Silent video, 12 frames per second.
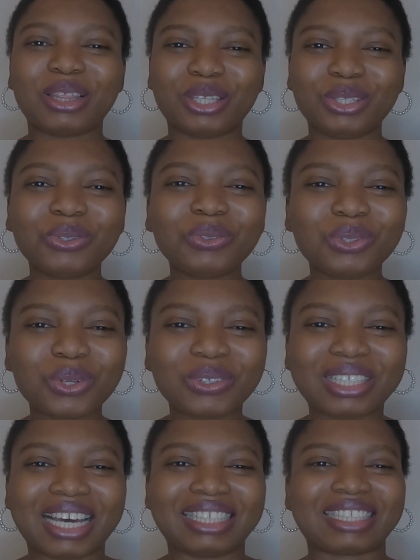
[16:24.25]
Do you know
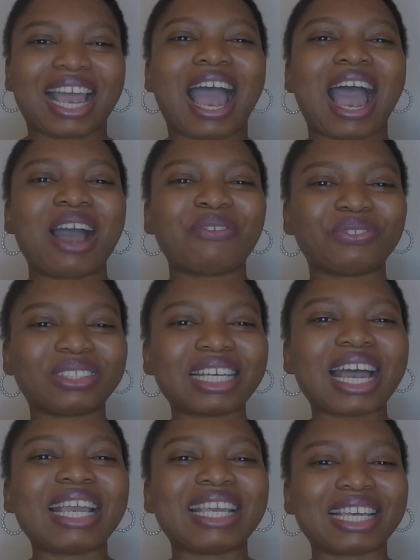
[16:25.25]
that
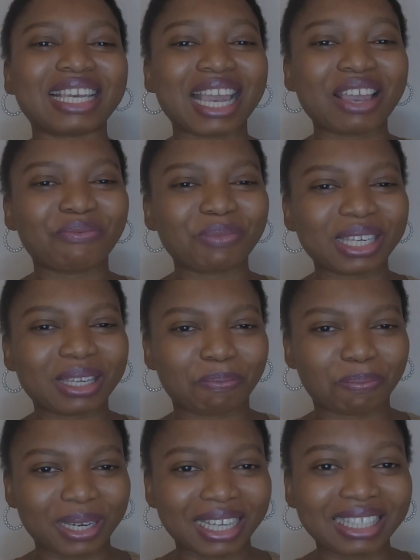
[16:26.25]
after he gave me the
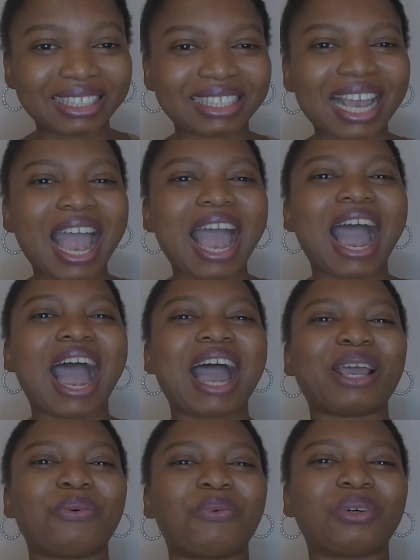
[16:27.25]
place,
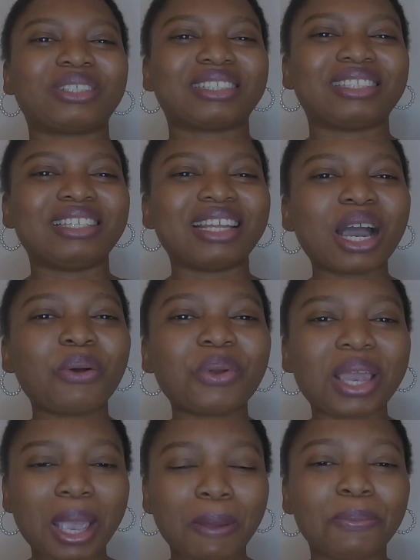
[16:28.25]
I was
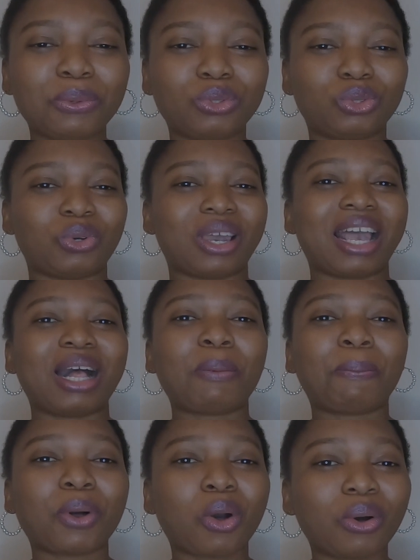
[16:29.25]
now able to
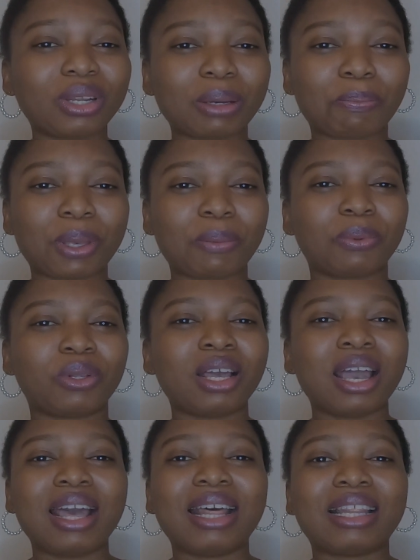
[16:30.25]
help other people,